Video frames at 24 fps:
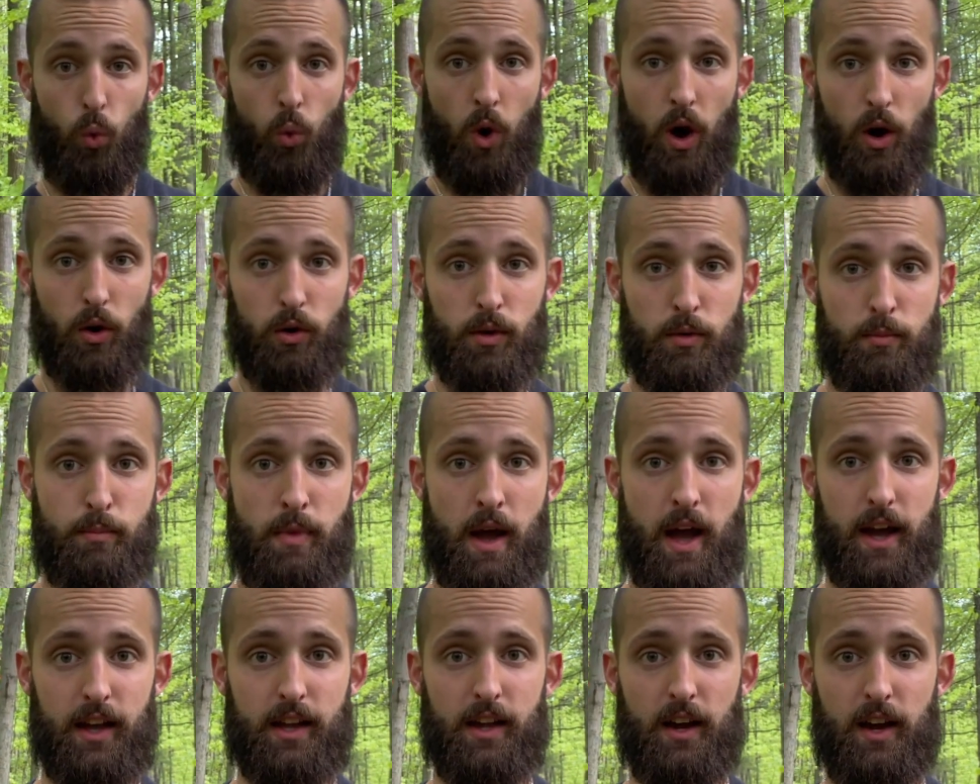Welcome
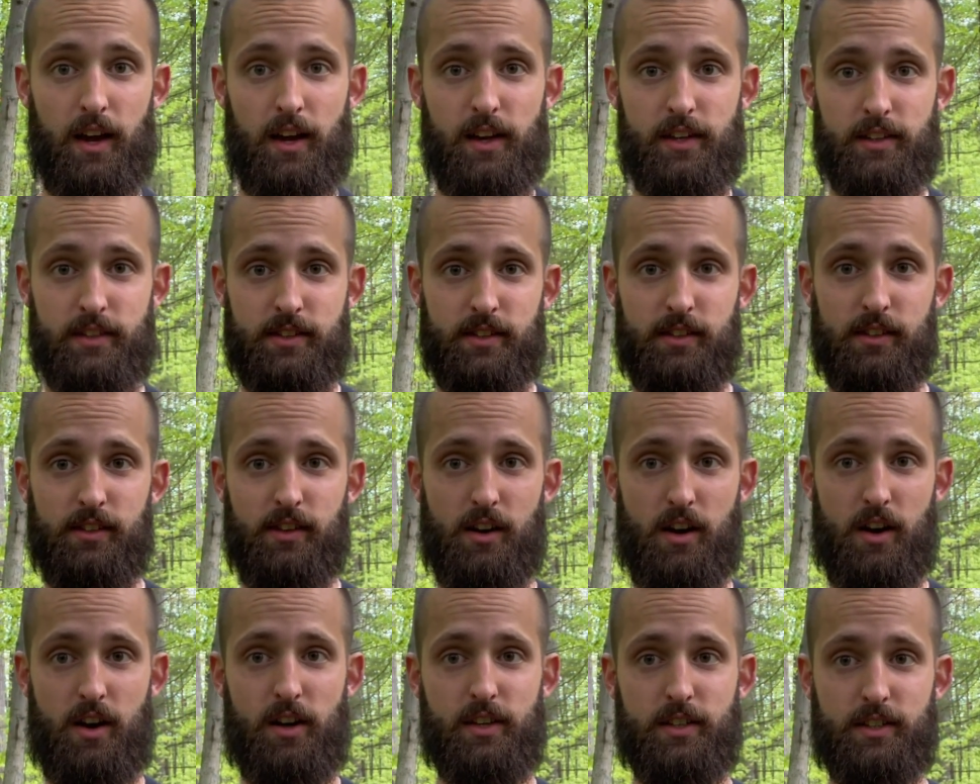back, guys.
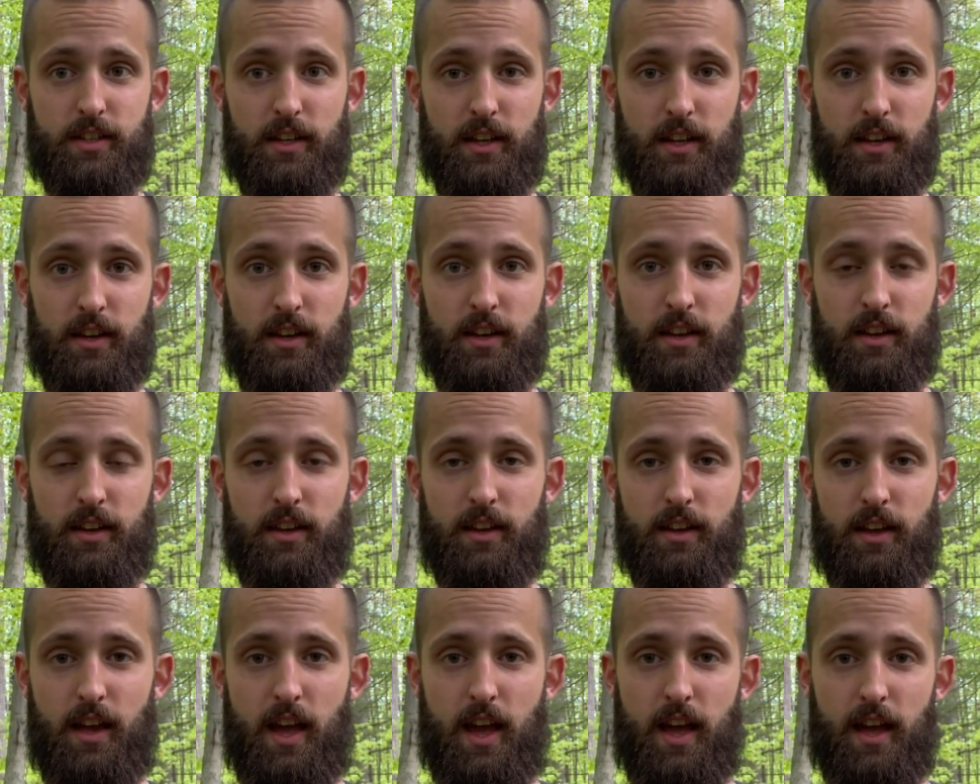Austin,
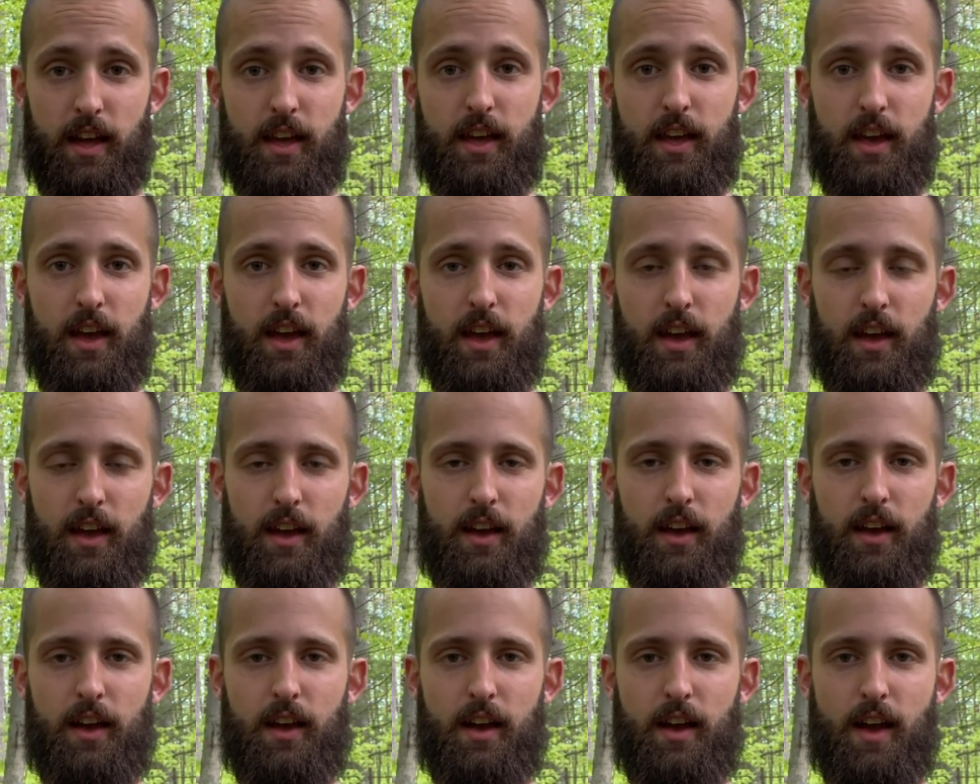aka
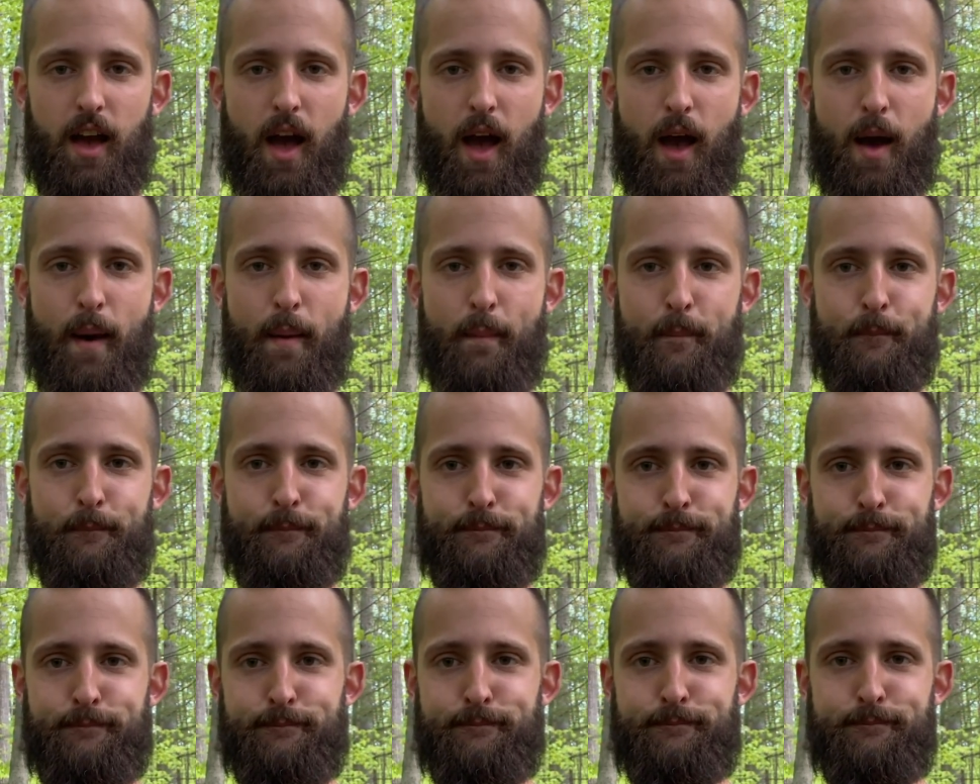
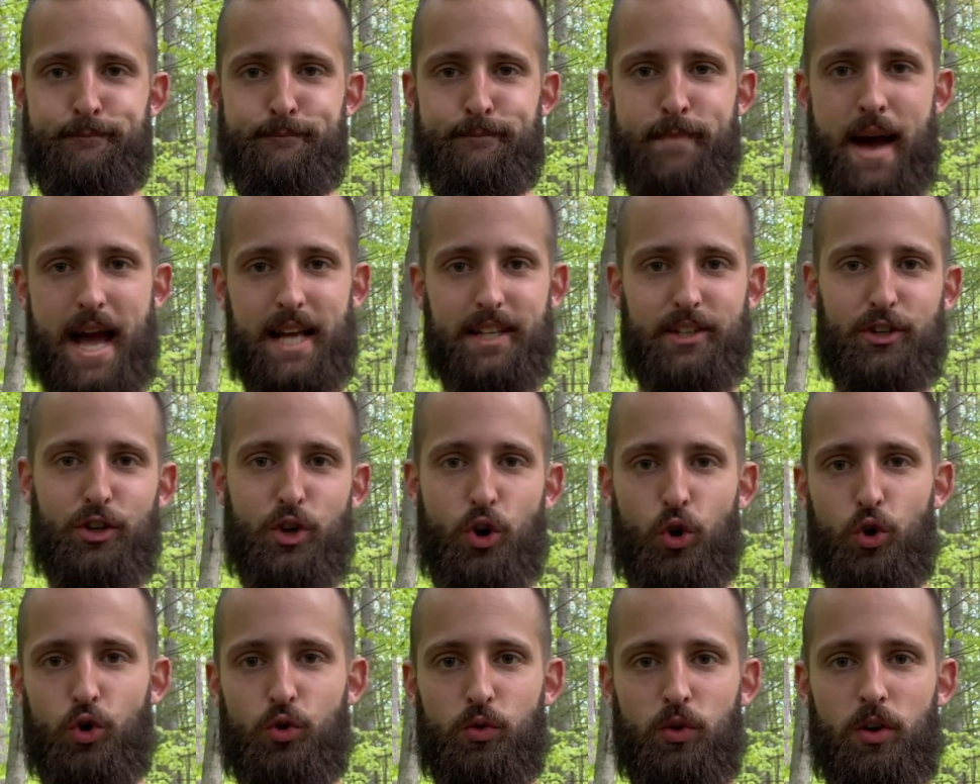Master
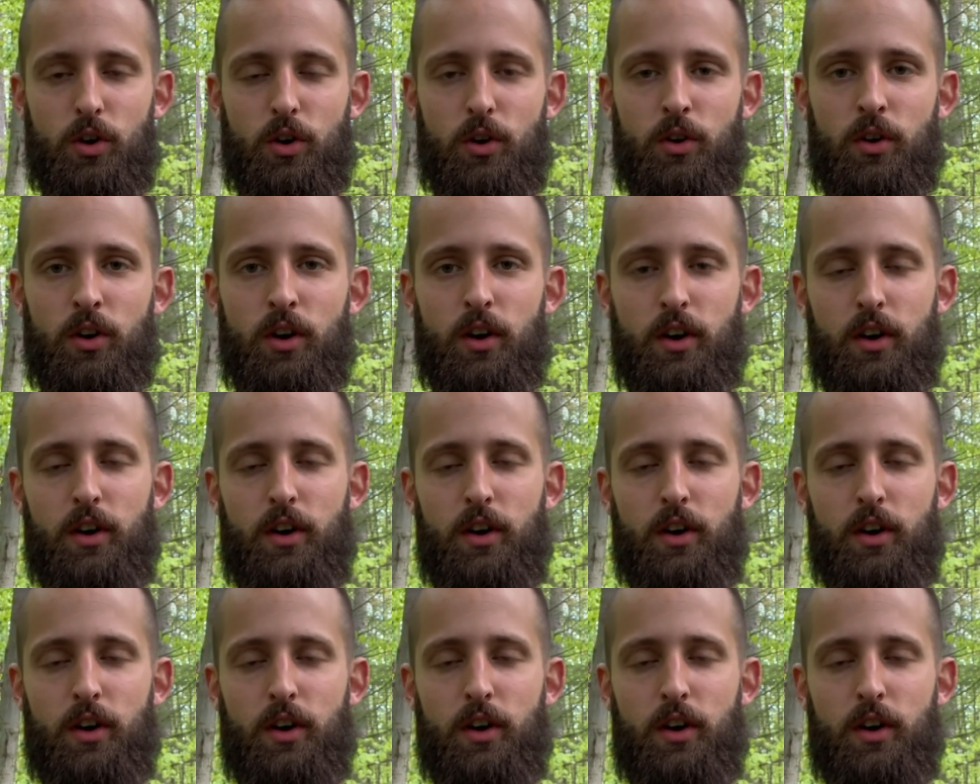Kokoro.